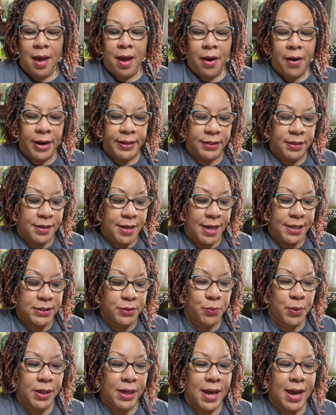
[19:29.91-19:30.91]
All right, the next
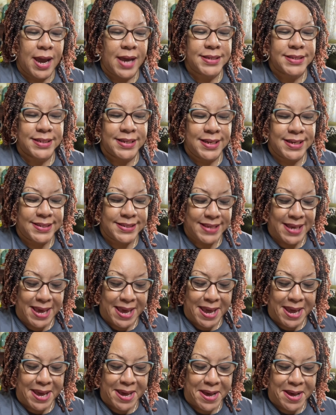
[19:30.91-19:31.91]
one, guys, is
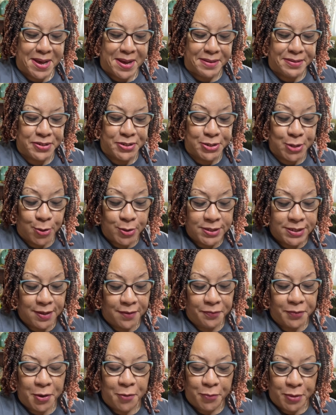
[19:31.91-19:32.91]
a
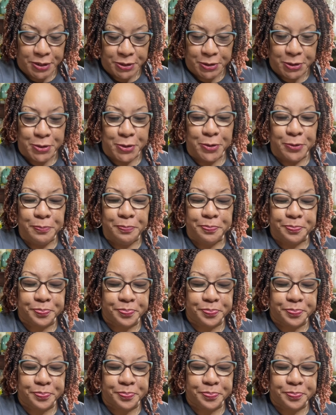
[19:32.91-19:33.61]
Joseph Original.